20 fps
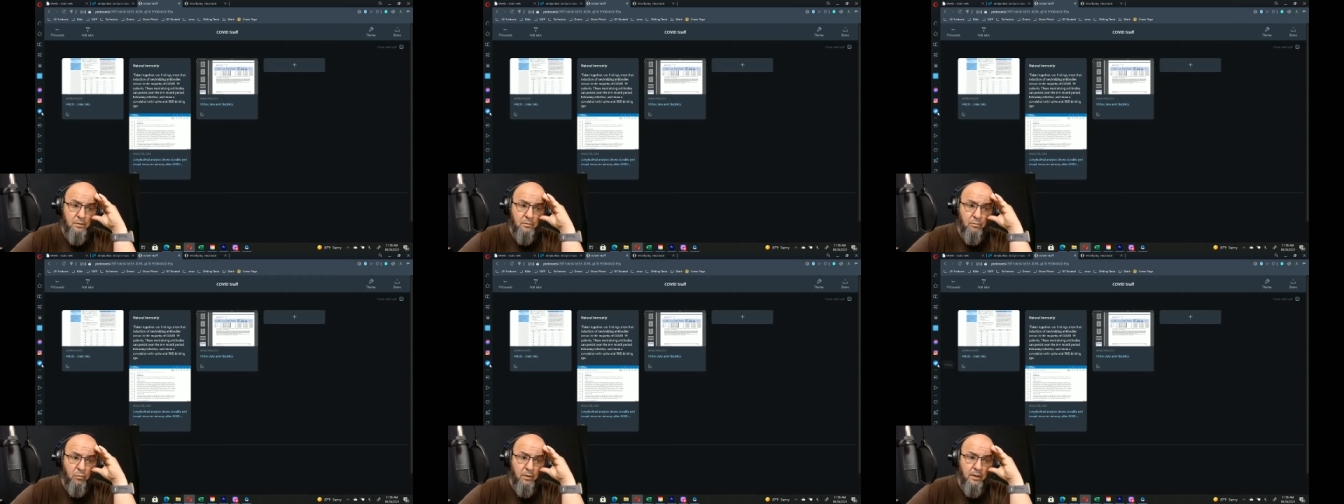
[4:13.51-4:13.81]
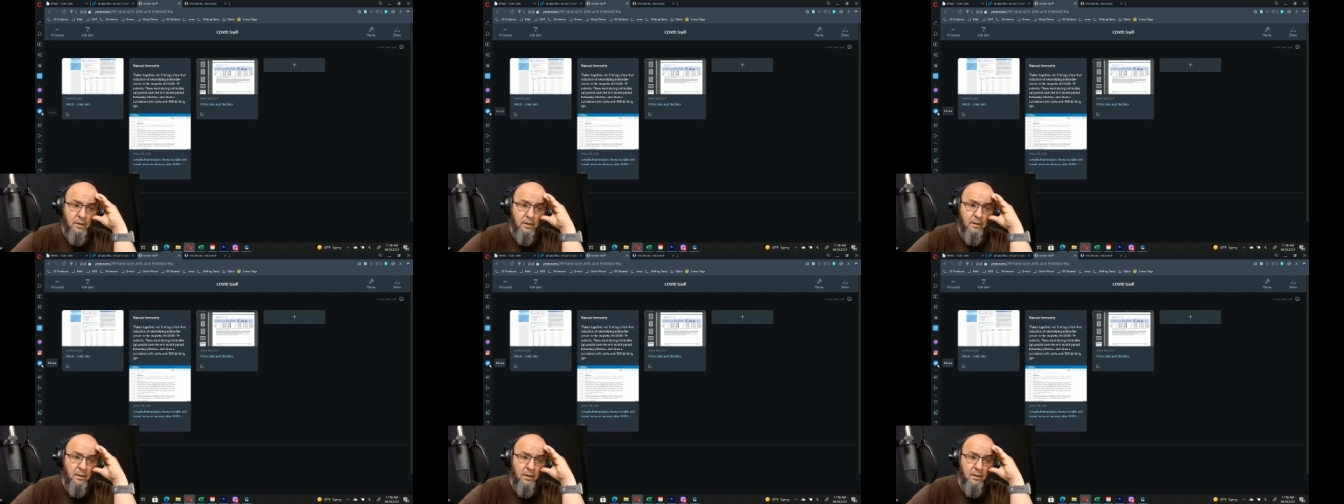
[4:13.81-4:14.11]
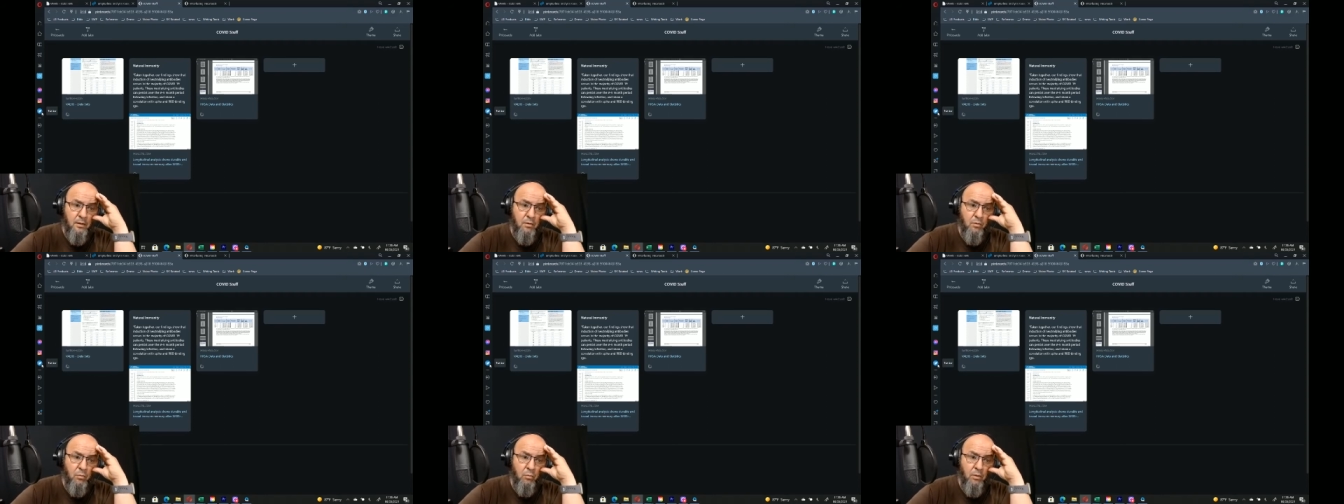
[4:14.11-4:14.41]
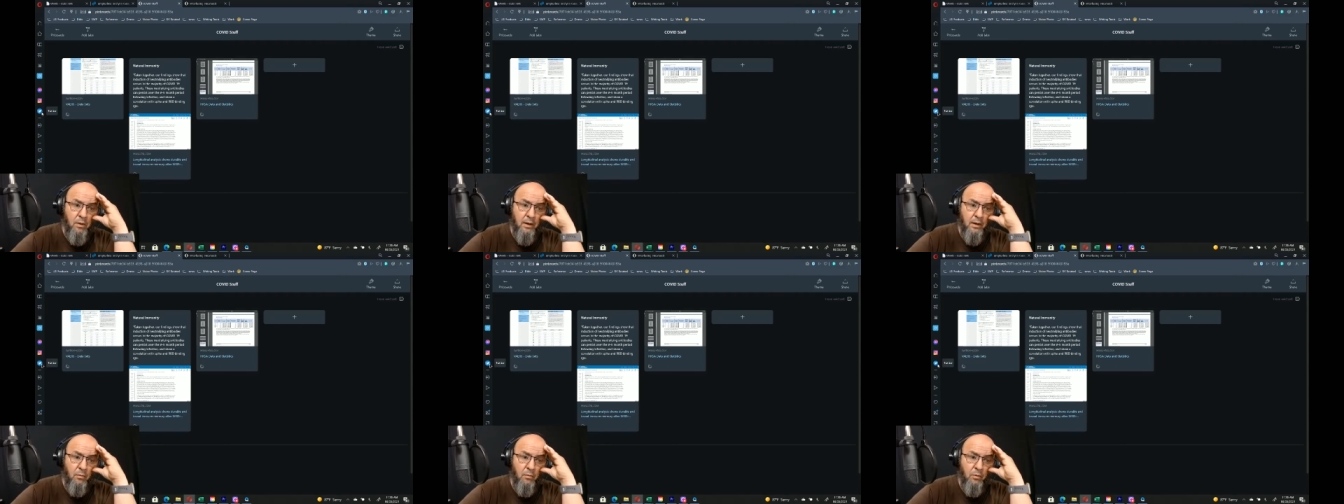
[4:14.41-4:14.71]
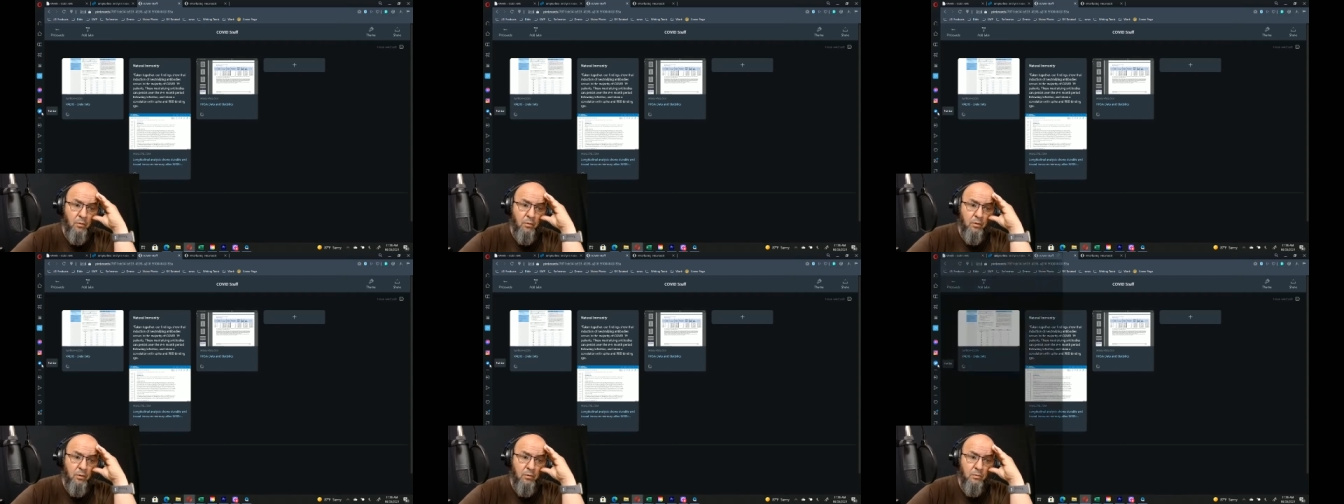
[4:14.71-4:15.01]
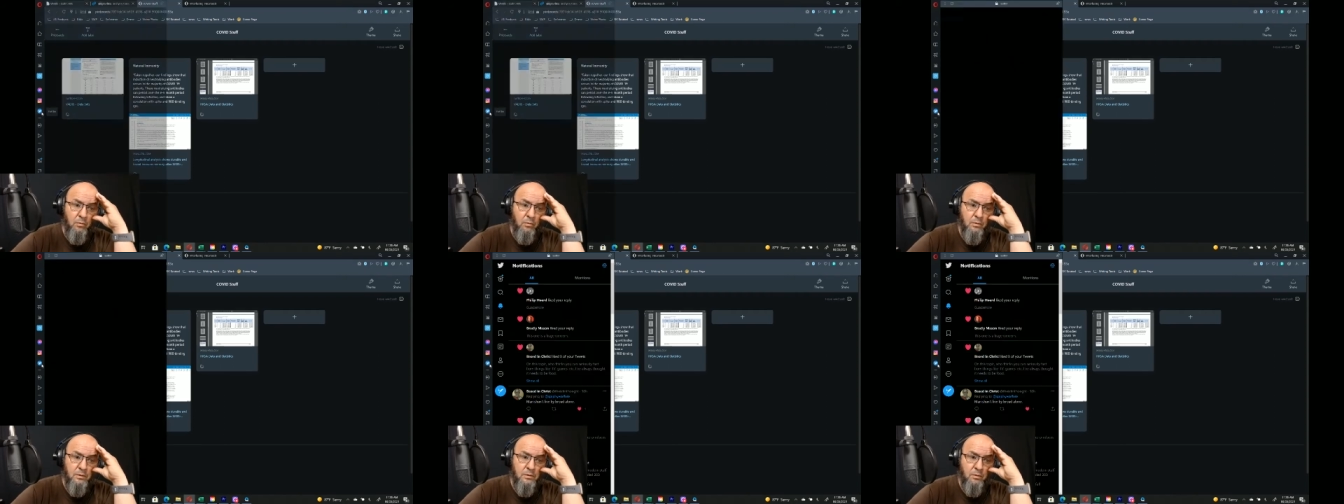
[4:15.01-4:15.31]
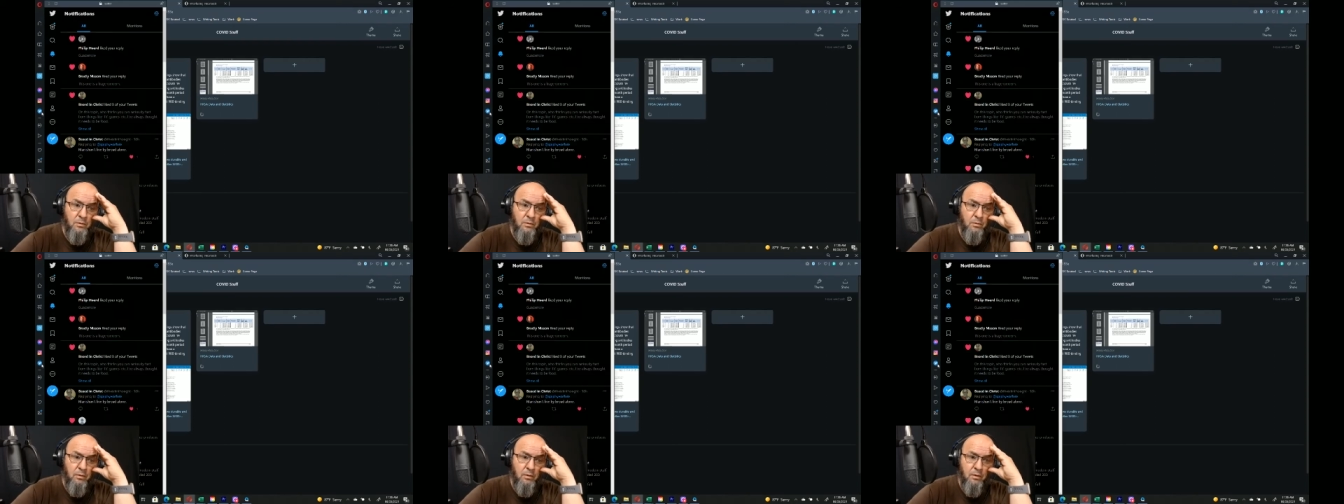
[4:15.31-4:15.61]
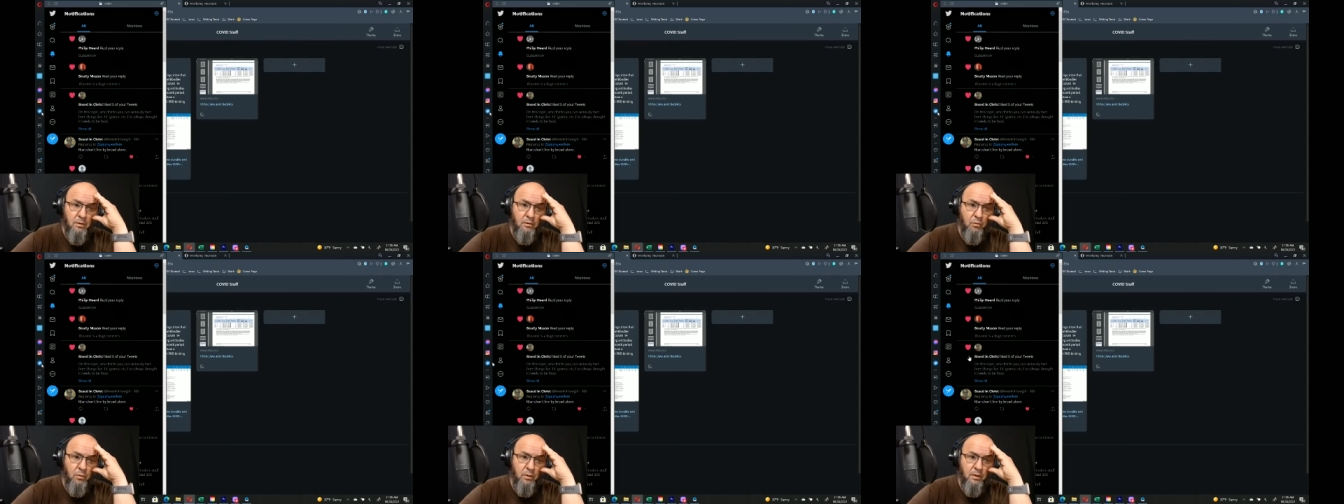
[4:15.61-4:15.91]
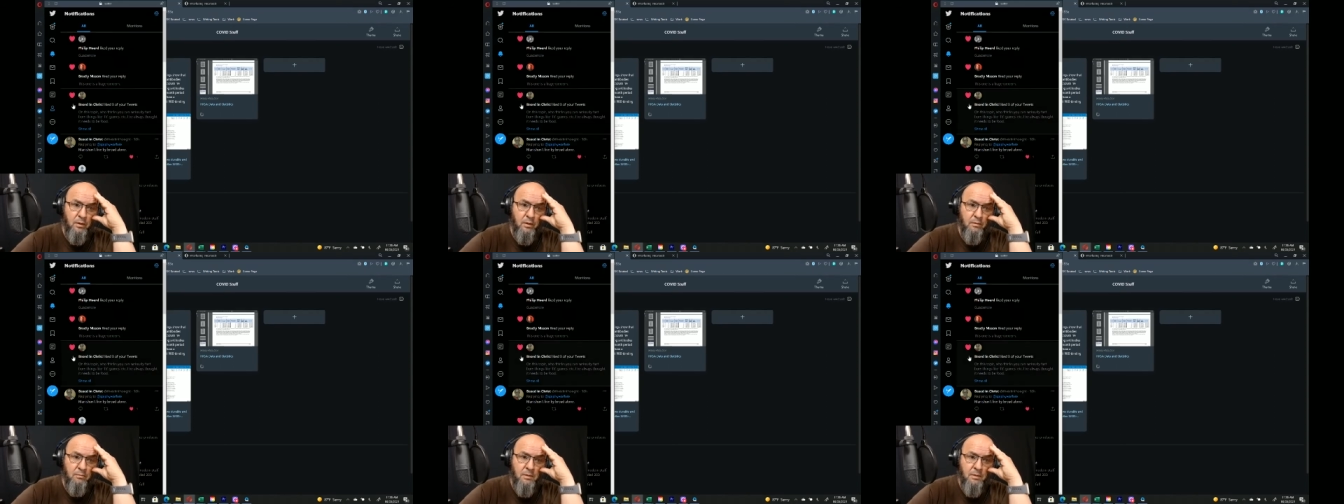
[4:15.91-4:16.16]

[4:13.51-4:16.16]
reading, and you're like, I wonder what's going on Twitter,